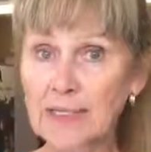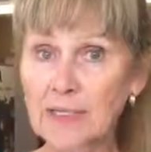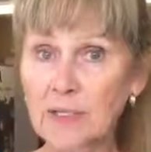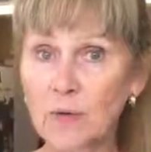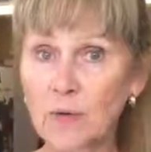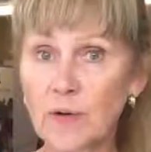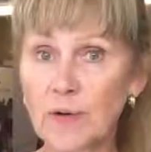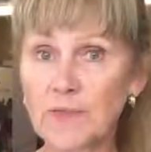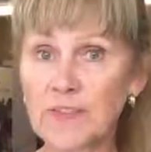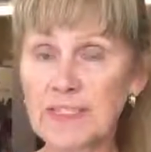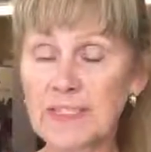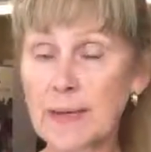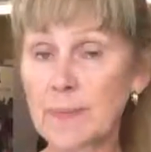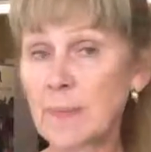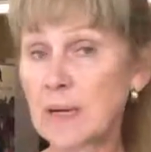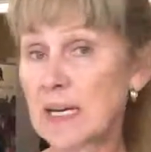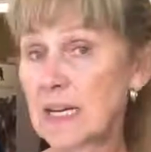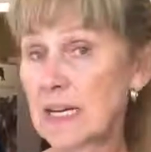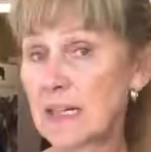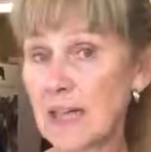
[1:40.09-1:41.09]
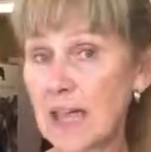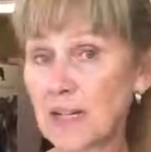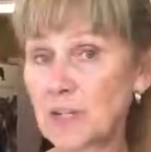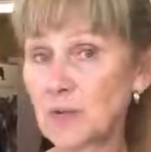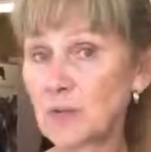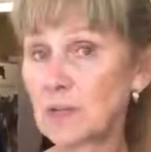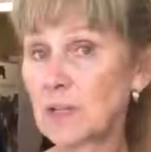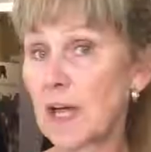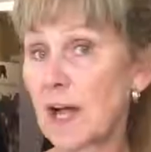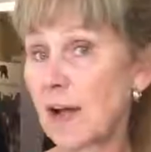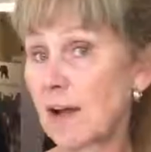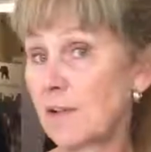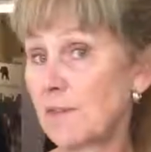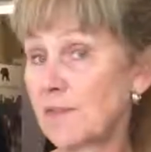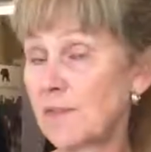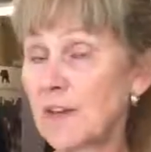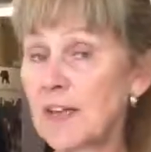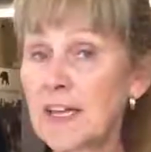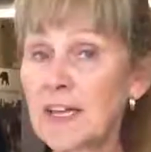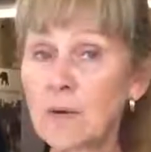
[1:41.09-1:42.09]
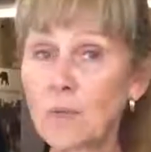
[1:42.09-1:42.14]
so if somebody that you love